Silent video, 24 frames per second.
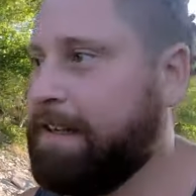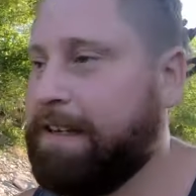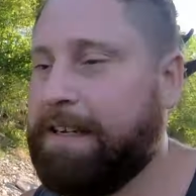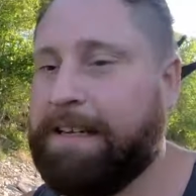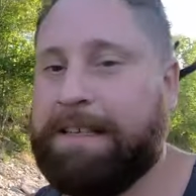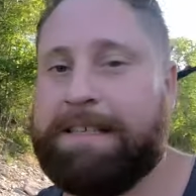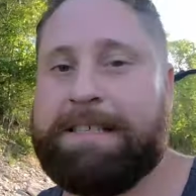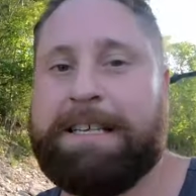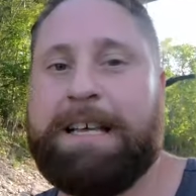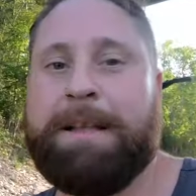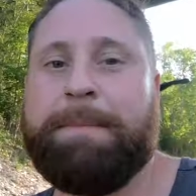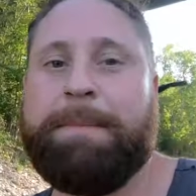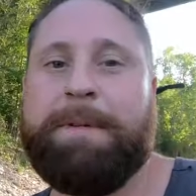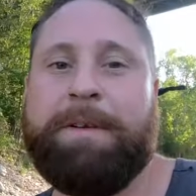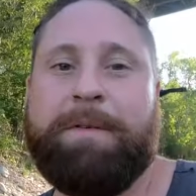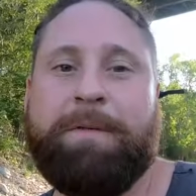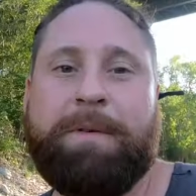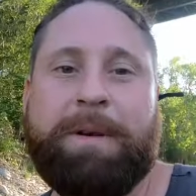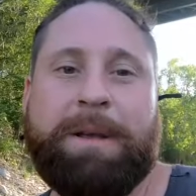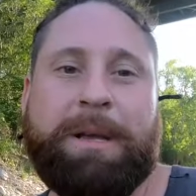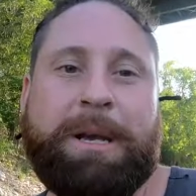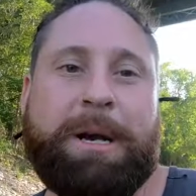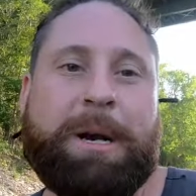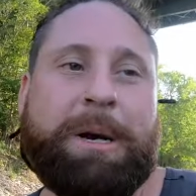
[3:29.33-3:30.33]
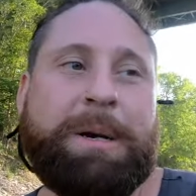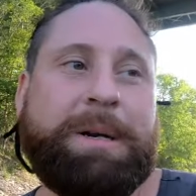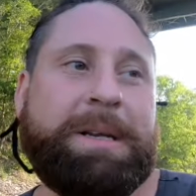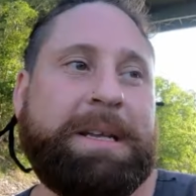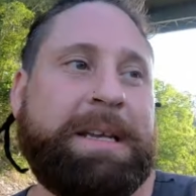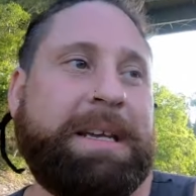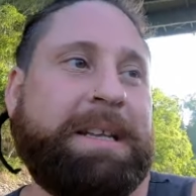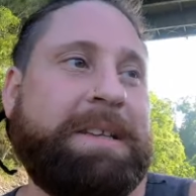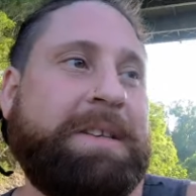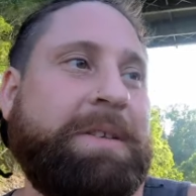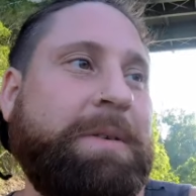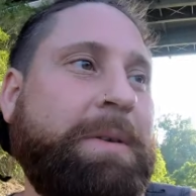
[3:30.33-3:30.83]
it's gonna be really hard to
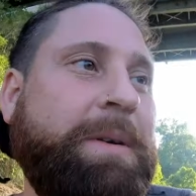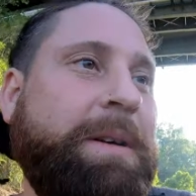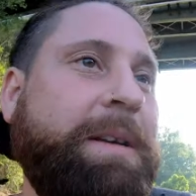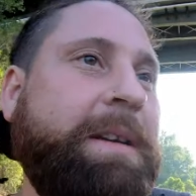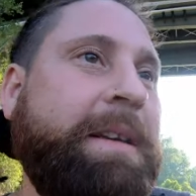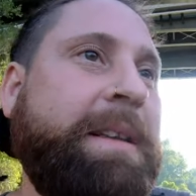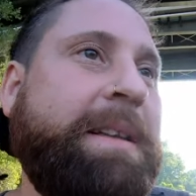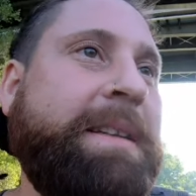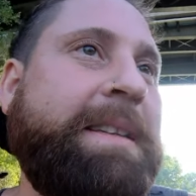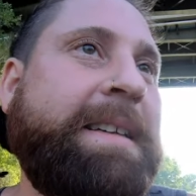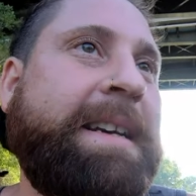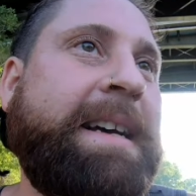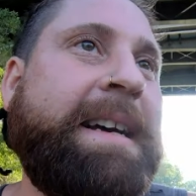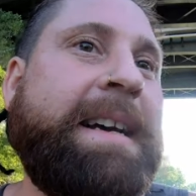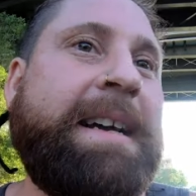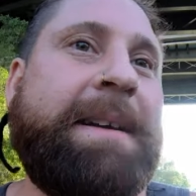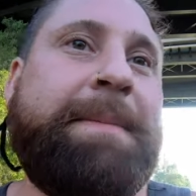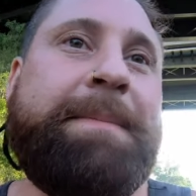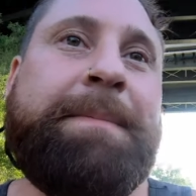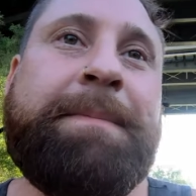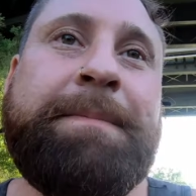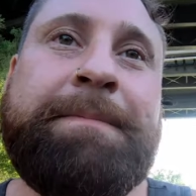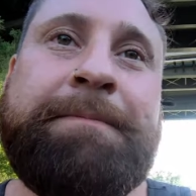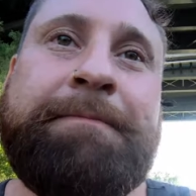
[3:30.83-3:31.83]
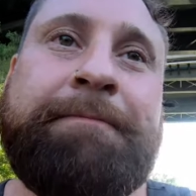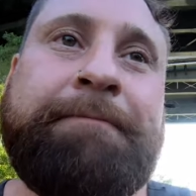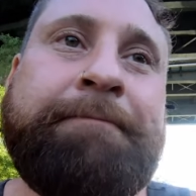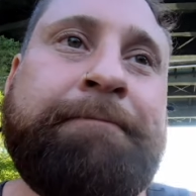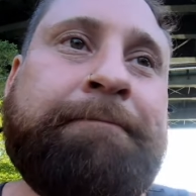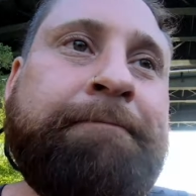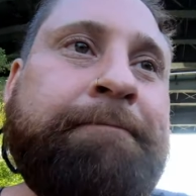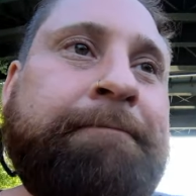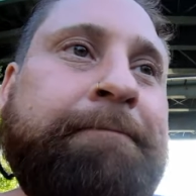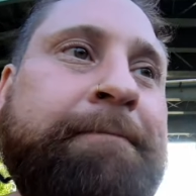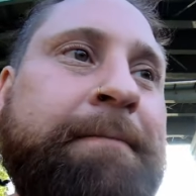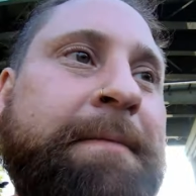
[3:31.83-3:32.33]
get to it in time.
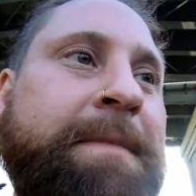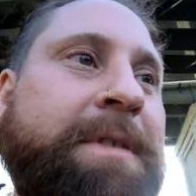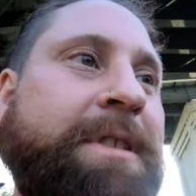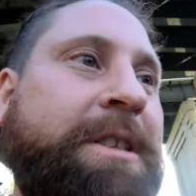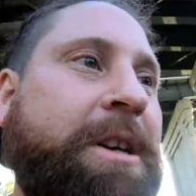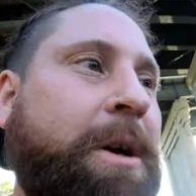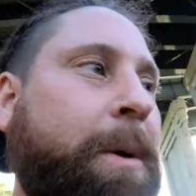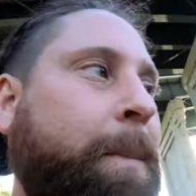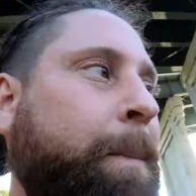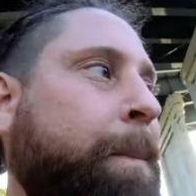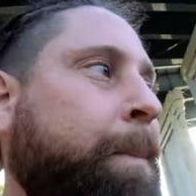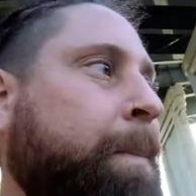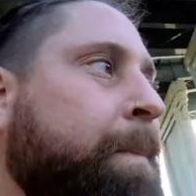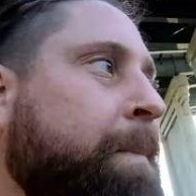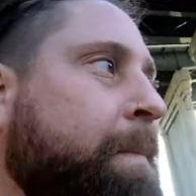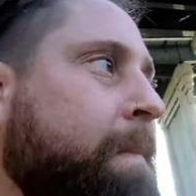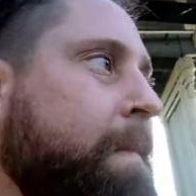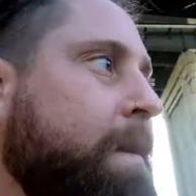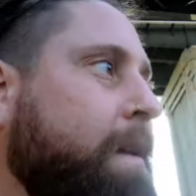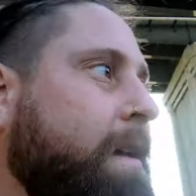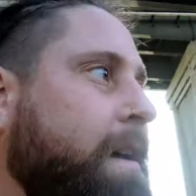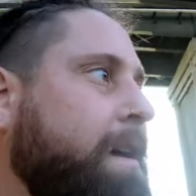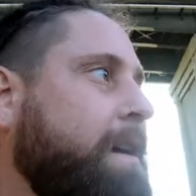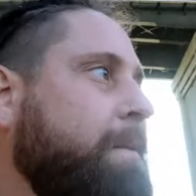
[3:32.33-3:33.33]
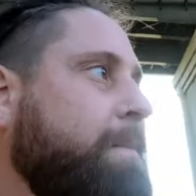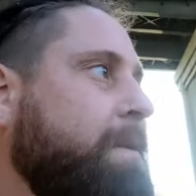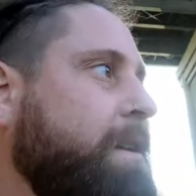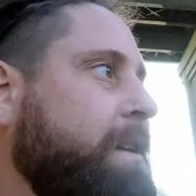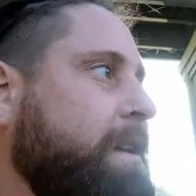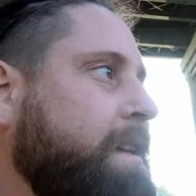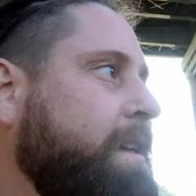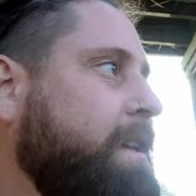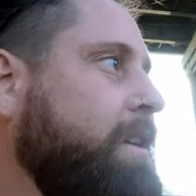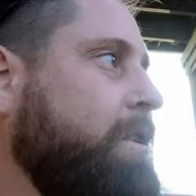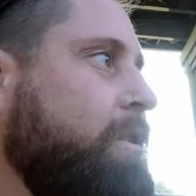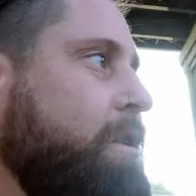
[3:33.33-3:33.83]
So I'm gonna
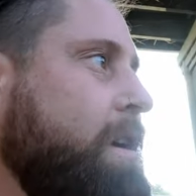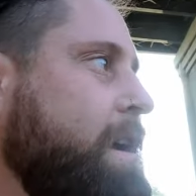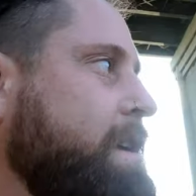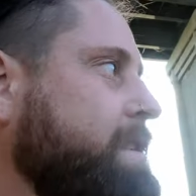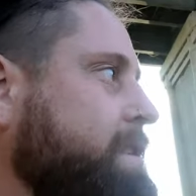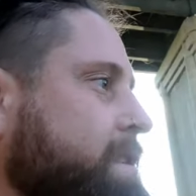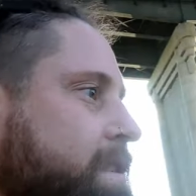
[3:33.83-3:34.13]
get across